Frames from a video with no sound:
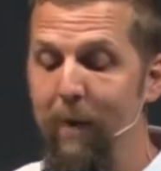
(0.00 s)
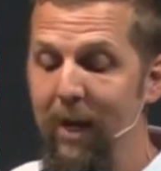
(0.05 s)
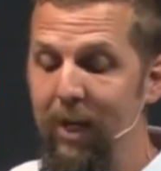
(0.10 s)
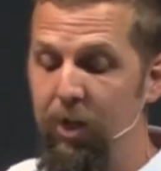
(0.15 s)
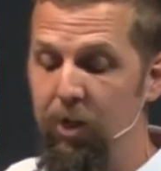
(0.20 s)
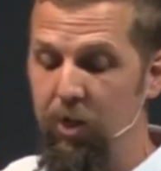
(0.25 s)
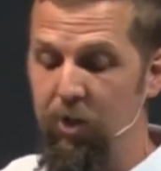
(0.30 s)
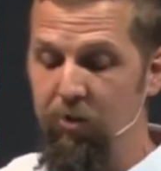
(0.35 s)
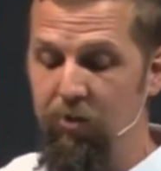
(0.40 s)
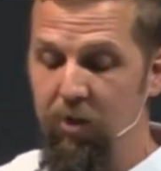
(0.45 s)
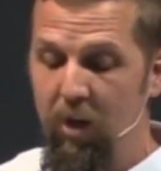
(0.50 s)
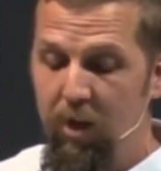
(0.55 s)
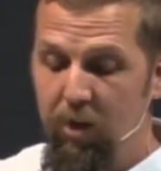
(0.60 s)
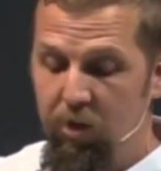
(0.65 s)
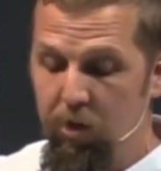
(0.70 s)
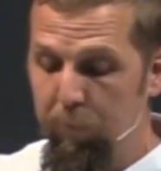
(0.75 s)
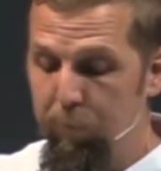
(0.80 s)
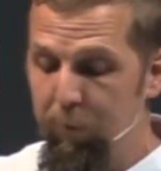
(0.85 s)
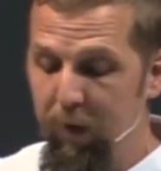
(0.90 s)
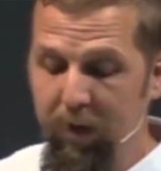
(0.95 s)
measures
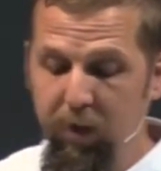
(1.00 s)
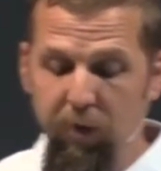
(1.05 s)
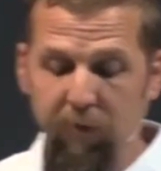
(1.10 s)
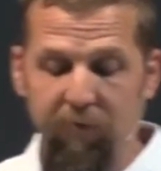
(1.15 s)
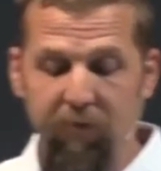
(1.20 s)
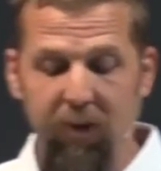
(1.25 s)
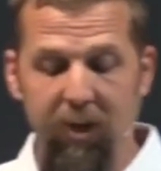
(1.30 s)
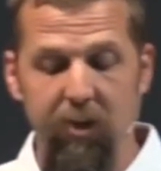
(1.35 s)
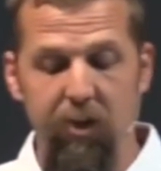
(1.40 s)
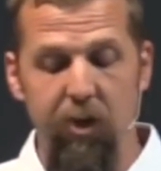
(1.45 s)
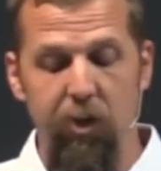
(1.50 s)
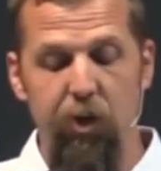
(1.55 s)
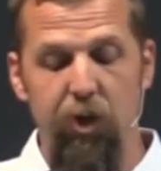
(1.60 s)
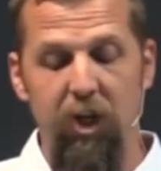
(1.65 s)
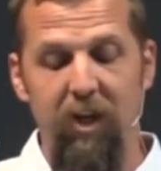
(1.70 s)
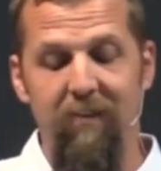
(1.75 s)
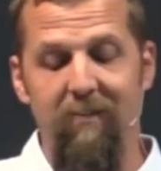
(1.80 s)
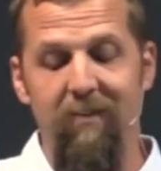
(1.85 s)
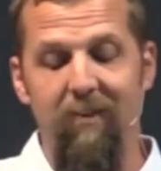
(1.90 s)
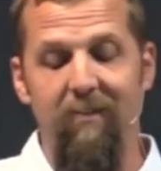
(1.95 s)
to bring their friend to
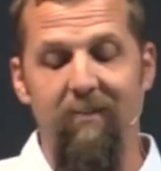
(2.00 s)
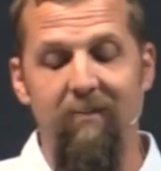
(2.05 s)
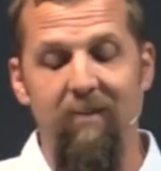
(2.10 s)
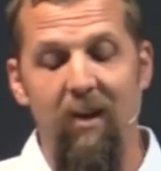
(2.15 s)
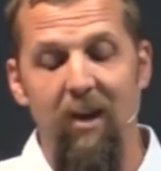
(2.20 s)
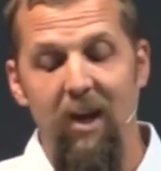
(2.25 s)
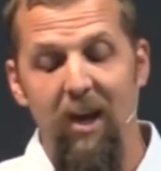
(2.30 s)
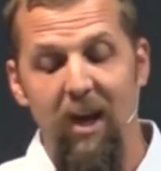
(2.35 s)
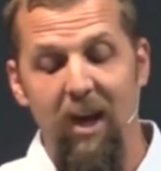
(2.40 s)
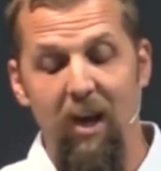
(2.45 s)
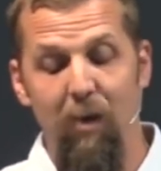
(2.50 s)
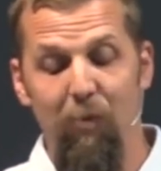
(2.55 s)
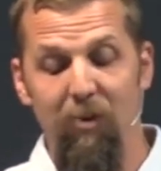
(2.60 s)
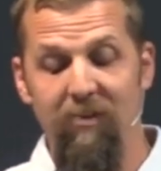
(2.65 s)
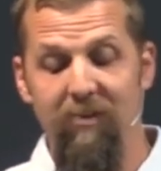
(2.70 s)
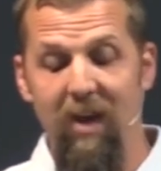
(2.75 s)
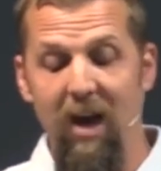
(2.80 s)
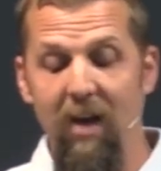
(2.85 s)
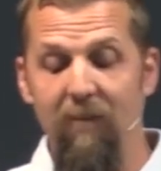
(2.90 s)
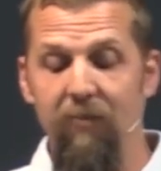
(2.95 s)
Jesus. It
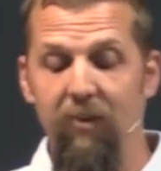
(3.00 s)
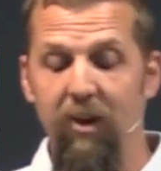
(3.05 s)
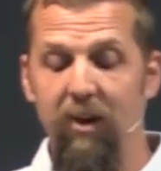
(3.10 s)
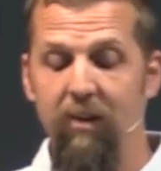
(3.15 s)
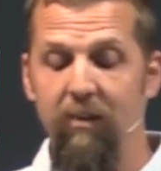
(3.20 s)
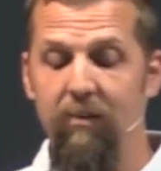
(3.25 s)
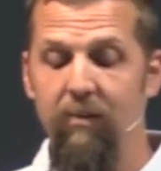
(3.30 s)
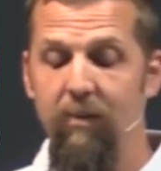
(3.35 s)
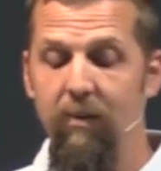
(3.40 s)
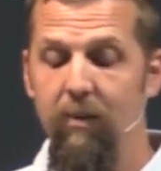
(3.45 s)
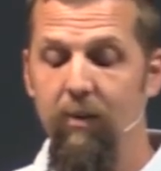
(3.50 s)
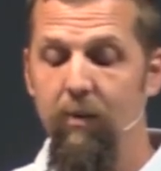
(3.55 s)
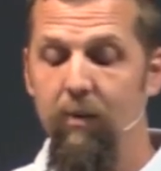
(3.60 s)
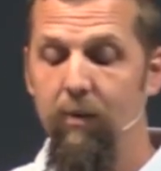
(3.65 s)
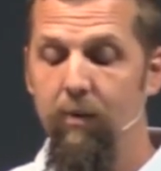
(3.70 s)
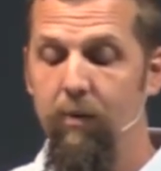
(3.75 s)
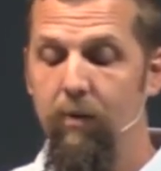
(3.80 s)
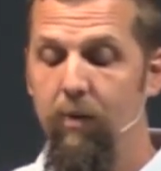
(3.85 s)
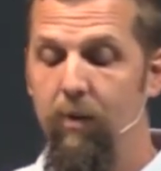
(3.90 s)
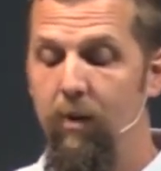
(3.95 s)
was evident.
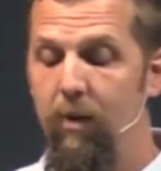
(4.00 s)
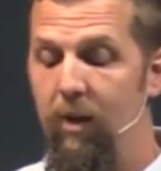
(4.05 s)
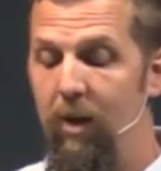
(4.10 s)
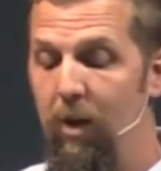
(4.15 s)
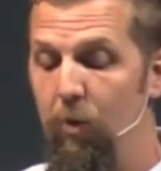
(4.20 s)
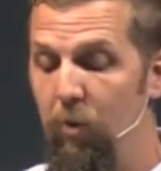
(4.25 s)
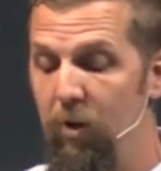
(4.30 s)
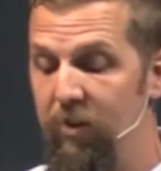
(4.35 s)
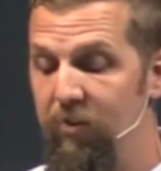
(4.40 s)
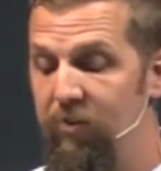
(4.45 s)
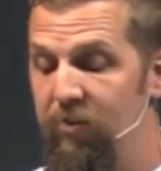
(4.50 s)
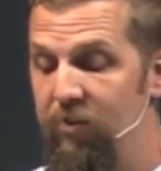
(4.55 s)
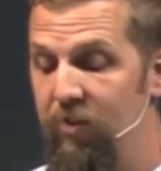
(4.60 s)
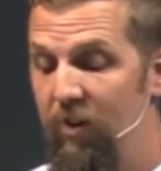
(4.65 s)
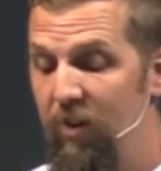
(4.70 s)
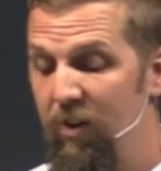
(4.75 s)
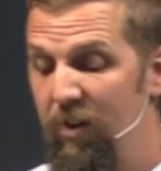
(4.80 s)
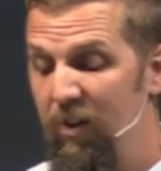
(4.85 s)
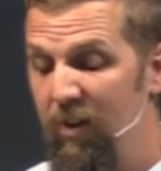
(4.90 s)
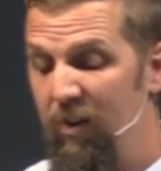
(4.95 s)
It was,
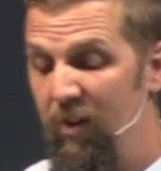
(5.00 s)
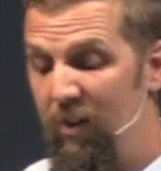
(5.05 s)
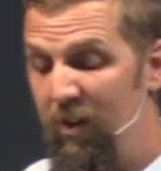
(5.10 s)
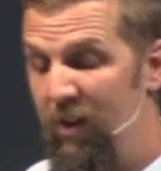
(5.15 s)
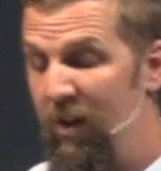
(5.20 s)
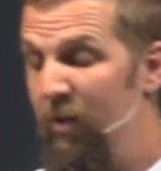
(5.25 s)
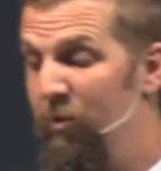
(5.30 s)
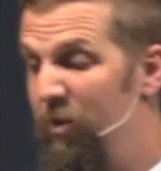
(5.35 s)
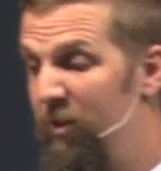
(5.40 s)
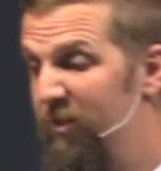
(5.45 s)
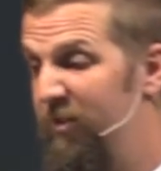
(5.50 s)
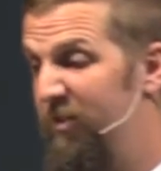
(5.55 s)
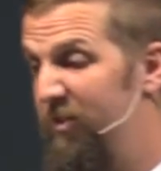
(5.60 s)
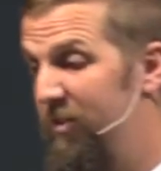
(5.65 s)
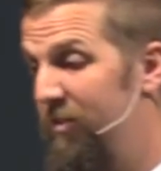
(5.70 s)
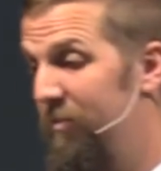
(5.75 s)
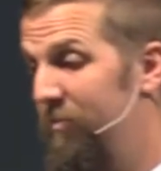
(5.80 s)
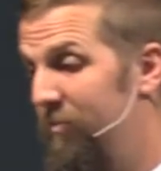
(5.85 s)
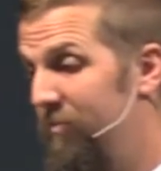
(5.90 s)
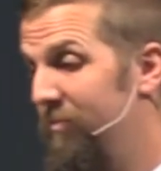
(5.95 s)
it
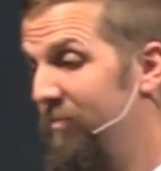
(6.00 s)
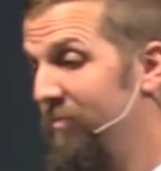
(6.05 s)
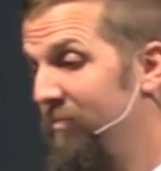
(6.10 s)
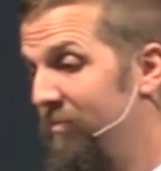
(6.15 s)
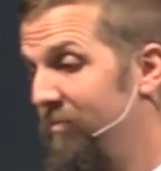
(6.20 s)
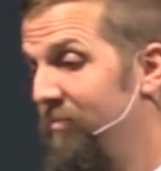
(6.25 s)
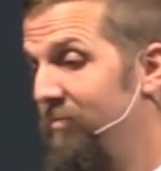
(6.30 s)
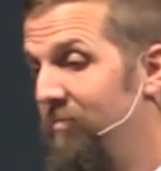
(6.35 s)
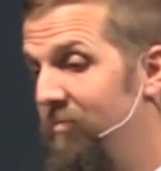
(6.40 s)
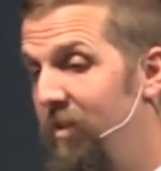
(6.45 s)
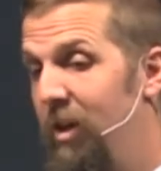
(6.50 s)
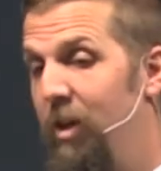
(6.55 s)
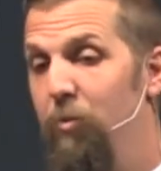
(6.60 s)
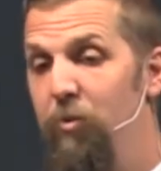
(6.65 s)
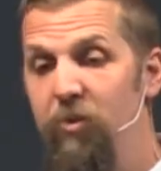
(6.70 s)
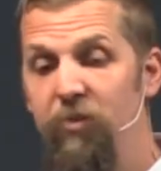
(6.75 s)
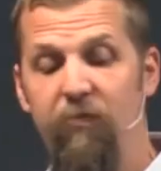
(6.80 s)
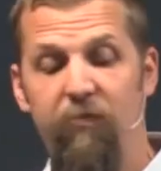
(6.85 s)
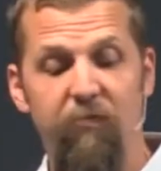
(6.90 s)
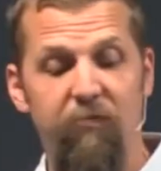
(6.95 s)
was, it
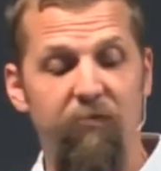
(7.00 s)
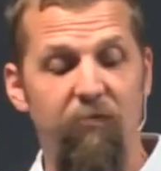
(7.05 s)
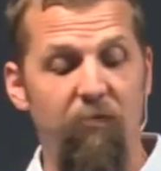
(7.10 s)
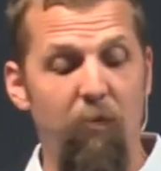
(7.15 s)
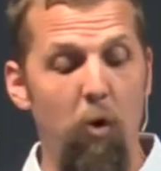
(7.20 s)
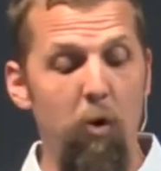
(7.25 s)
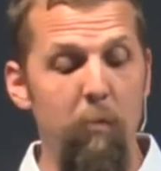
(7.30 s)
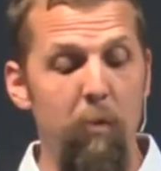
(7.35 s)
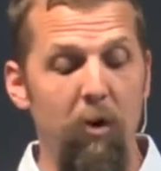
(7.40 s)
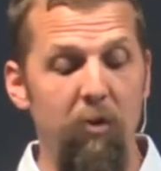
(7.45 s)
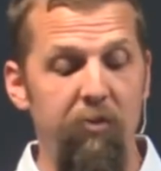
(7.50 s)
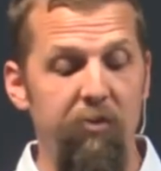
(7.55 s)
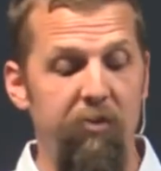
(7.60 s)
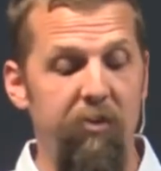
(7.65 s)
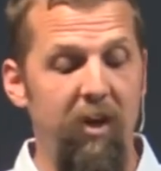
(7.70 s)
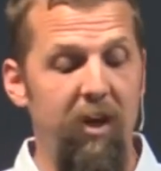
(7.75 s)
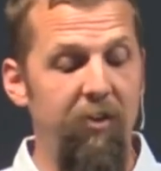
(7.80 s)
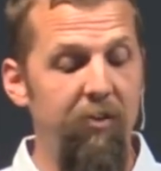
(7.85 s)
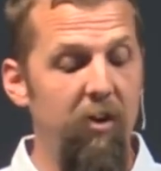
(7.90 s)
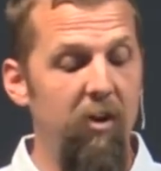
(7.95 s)
was foremost
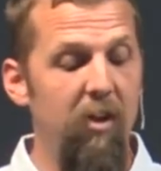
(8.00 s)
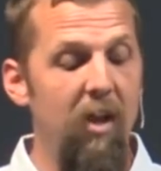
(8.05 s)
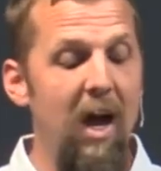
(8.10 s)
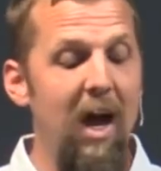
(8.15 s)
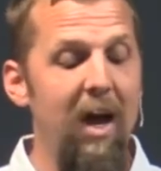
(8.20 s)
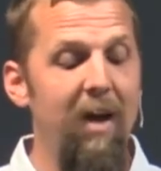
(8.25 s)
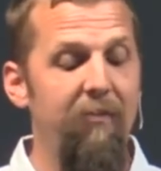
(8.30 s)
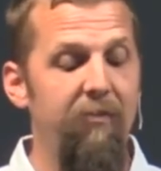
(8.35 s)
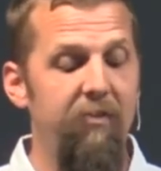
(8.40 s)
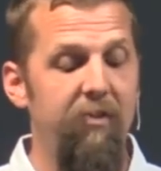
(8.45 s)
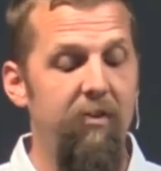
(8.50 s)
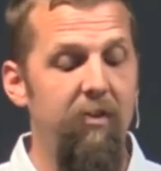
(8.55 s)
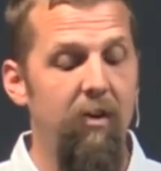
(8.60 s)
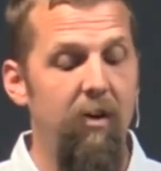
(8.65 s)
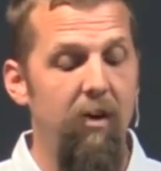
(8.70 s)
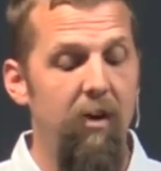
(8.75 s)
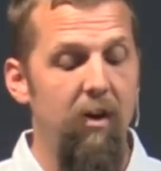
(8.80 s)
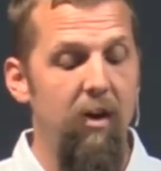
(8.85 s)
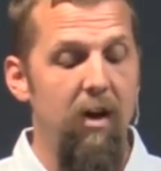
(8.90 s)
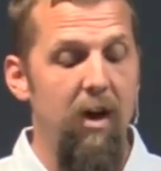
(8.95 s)
in their lives.
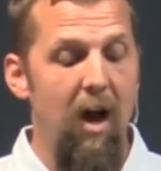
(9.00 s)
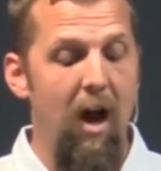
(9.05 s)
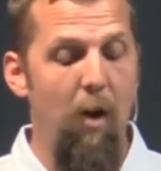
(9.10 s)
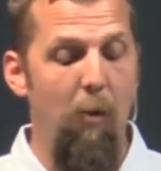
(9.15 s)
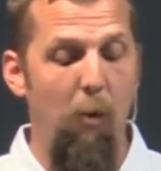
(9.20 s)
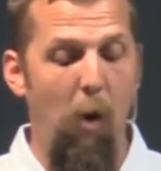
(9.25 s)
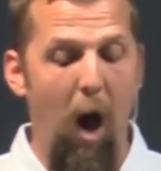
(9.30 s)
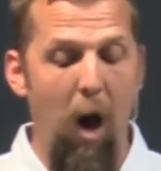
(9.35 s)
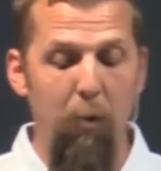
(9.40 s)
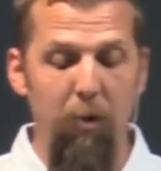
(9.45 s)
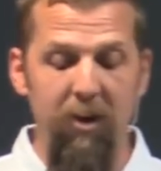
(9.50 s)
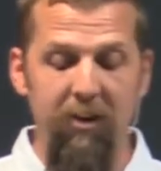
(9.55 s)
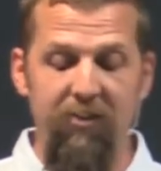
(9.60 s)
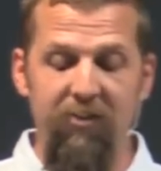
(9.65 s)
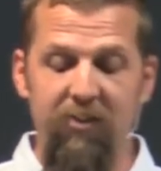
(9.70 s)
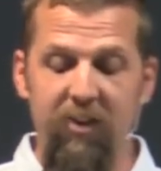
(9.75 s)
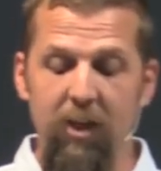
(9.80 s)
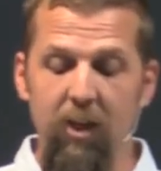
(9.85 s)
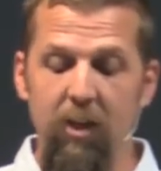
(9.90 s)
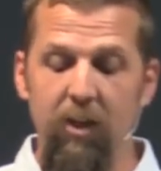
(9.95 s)
I, w- I want to
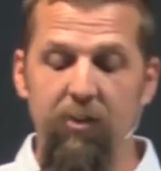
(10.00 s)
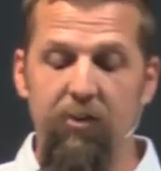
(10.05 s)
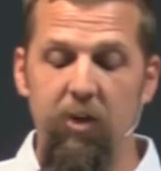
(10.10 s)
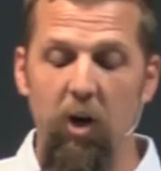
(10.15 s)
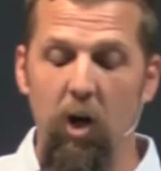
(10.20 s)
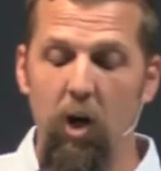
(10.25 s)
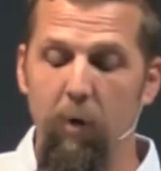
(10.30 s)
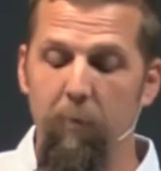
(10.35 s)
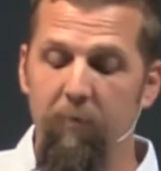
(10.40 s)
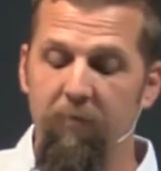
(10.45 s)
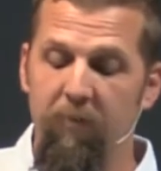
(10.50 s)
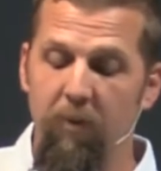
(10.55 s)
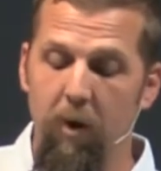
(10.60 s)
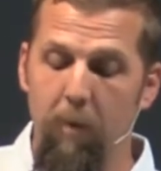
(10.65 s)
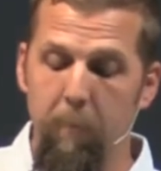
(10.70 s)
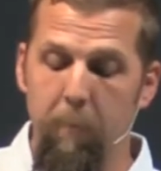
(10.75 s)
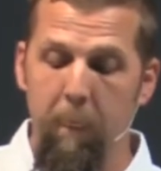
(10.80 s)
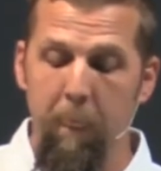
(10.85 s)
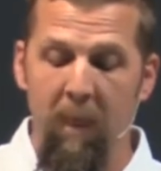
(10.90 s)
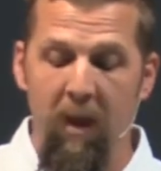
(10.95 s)
steal a term
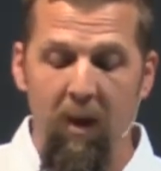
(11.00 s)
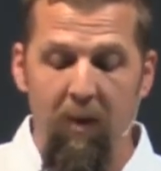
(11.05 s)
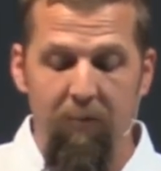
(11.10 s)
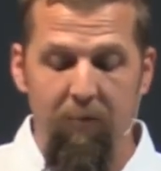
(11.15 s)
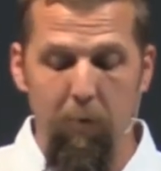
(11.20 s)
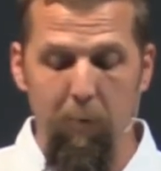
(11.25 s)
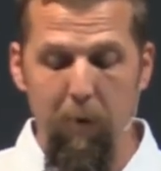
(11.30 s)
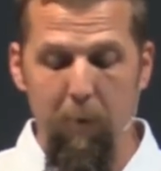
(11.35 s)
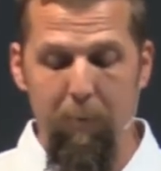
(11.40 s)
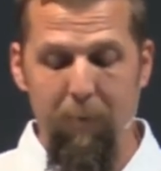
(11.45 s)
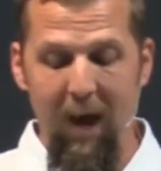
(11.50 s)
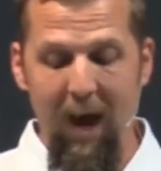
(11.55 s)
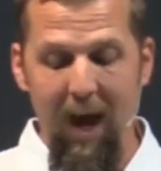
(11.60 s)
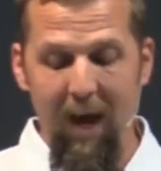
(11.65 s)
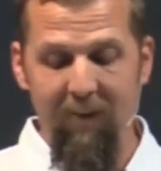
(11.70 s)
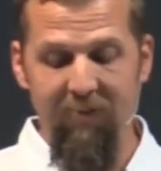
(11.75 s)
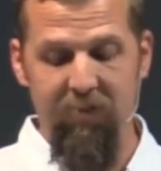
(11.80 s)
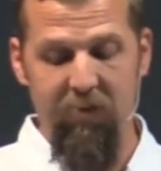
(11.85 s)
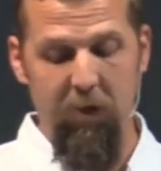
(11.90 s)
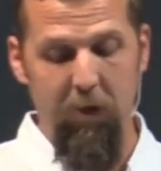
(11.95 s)
from, from a
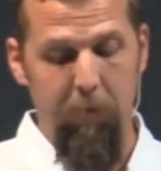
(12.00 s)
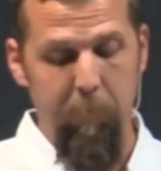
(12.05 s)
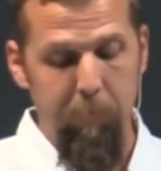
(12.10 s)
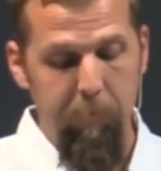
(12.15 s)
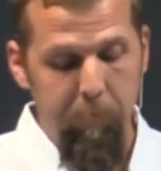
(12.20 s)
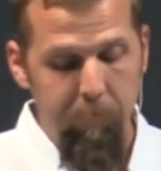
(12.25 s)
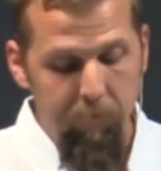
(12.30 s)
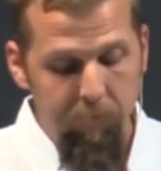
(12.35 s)
pastor